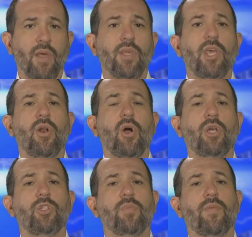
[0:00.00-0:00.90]
The kit
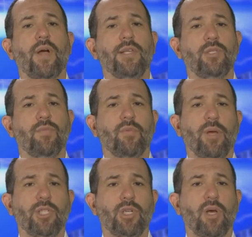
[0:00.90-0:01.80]
also provides
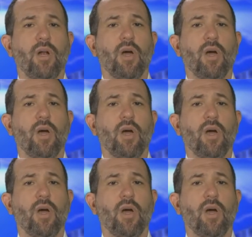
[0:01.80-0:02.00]
information on